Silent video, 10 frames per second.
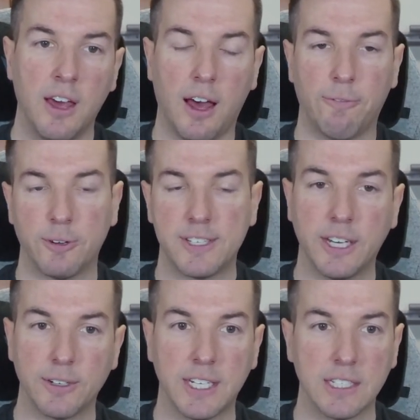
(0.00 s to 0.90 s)
For
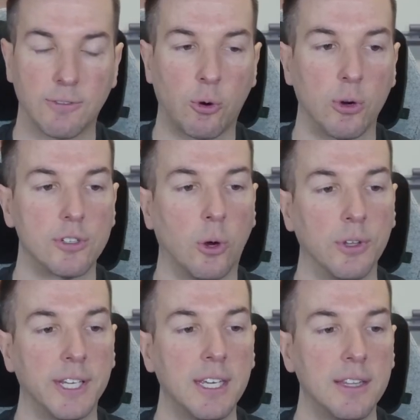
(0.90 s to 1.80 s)
CRTs, of course,
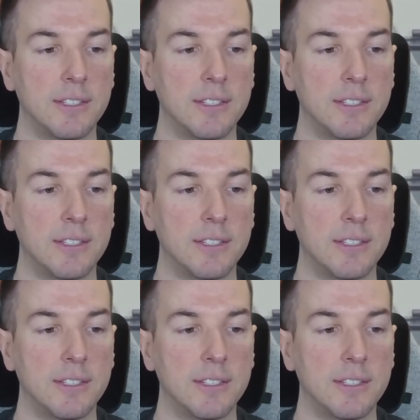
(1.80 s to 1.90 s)
only. This